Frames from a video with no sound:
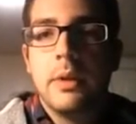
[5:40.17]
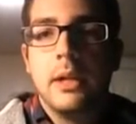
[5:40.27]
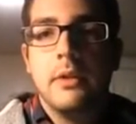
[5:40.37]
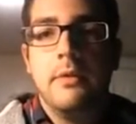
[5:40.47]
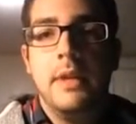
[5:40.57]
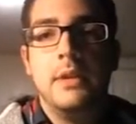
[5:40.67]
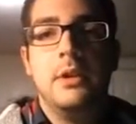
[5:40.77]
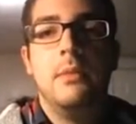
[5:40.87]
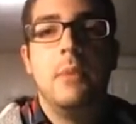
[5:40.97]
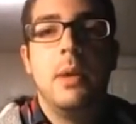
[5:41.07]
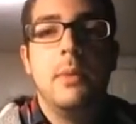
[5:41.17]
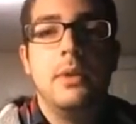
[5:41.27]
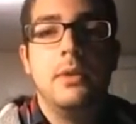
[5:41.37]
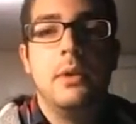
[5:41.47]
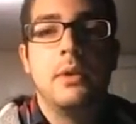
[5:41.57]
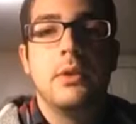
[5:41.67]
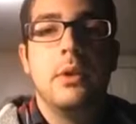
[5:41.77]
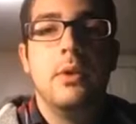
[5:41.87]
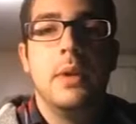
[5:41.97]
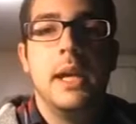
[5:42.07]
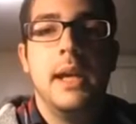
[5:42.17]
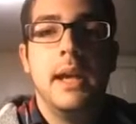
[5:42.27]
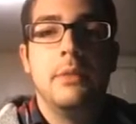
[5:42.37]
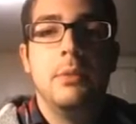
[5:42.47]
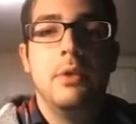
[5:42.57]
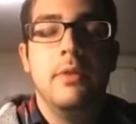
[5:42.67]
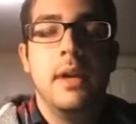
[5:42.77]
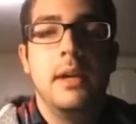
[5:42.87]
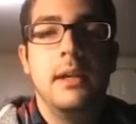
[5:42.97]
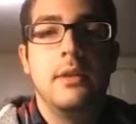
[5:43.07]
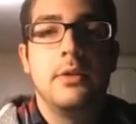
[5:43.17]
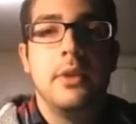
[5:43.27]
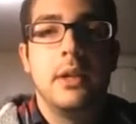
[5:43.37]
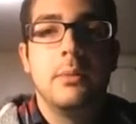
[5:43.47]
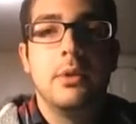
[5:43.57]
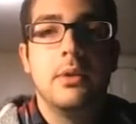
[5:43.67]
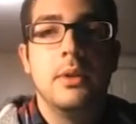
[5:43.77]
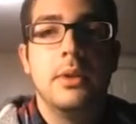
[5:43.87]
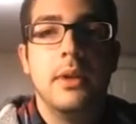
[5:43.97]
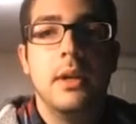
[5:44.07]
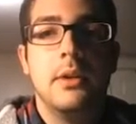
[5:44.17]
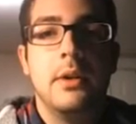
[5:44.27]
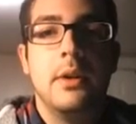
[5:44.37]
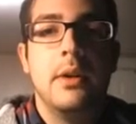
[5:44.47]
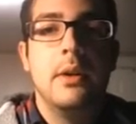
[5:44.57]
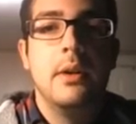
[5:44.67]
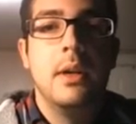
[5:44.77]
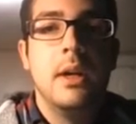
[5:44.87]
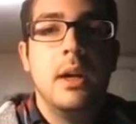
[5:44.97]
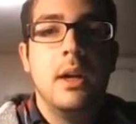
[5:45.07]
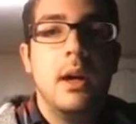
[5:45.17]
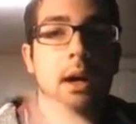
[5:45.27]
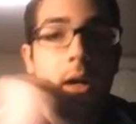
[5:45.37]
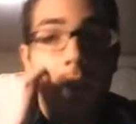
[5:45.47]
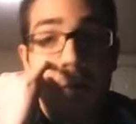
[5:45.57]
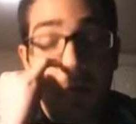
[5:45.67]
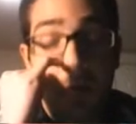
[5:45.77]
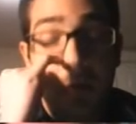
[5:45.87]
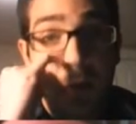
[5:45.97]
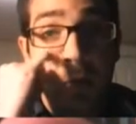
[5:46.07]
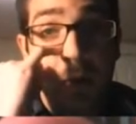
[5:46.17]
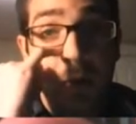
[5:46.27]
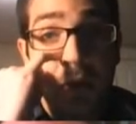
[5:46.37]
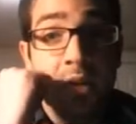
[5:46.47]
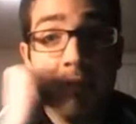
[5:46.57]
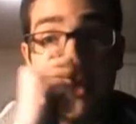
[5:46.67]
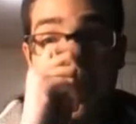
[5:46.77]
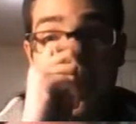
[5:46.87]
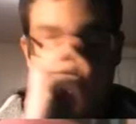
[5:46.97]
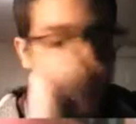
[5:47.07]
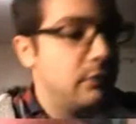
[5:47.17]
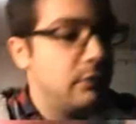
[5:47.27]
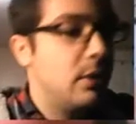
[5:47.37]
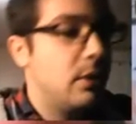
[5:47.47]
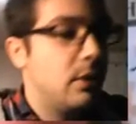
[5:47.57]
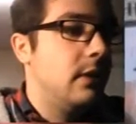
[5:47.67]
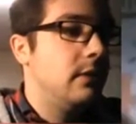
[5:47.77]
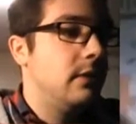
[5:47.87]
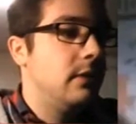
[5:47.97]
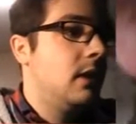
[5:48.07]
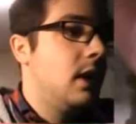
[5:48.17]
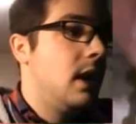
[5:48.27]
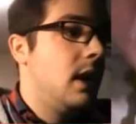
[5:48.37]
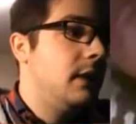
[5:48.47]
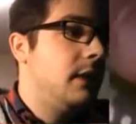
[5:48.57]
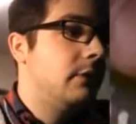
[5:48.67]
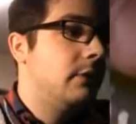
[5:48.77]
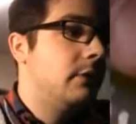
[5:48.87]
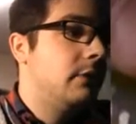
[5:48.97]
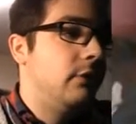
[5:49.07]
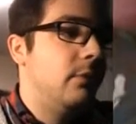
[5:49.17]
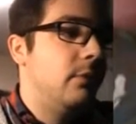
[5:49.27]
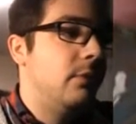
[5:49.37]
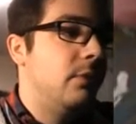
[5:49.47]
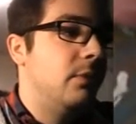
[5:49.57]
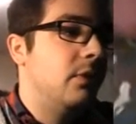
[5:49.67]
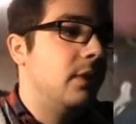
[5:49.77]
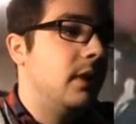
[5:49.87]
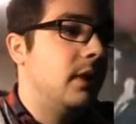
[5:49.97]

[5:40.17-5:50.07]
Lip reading: Intervention. Permanents you control gain hexproof and indestructible until end of turn. Good way to save your planeswalkers and your creatures from removal.